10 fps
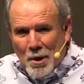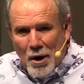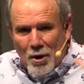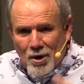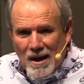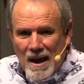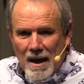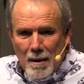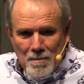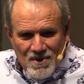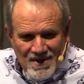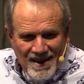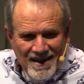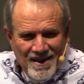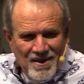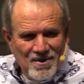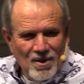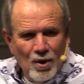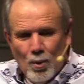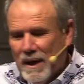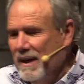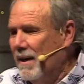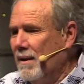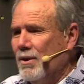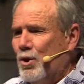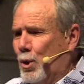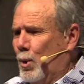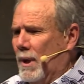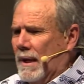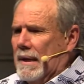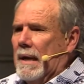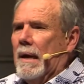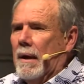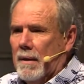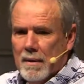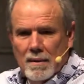our laps so we can do it again.